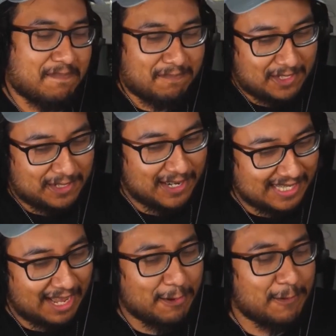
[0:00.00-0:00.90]

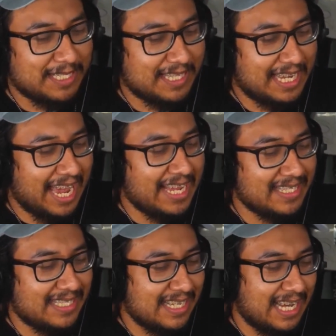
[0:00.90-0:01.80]
Turns out it wasn't the
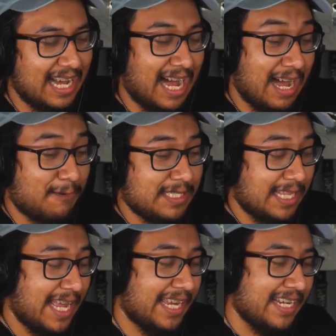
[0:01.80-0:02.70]
case. I was yeah.
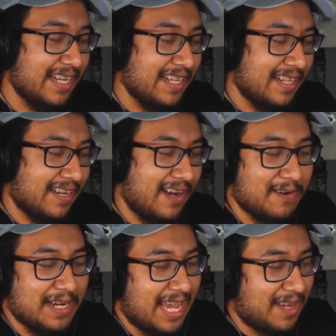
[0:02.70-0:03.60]
like,
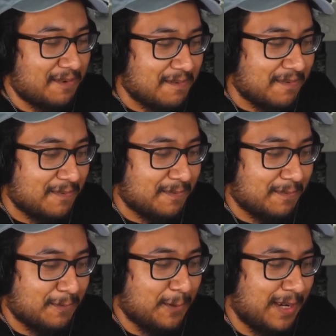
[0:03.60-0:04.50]
okay,
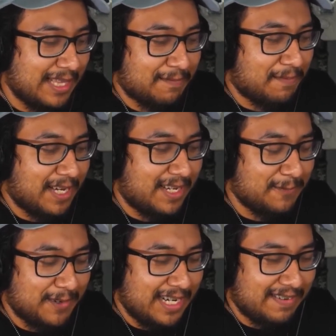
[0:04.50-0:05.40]
well, what the fuck,
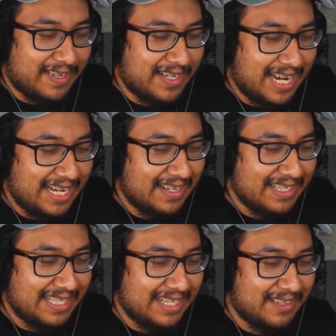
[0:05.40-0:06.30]
whatever. I,
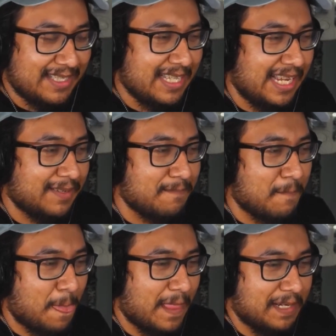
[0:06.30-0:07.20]
you know, it's like
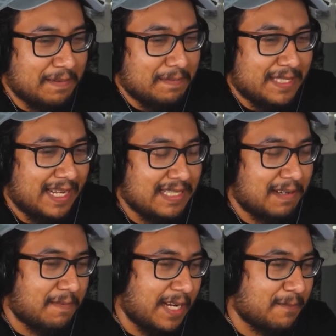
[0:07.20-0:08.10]
this doesn't
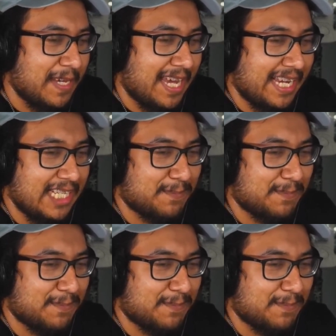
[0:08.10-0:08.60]
affect me, I guess.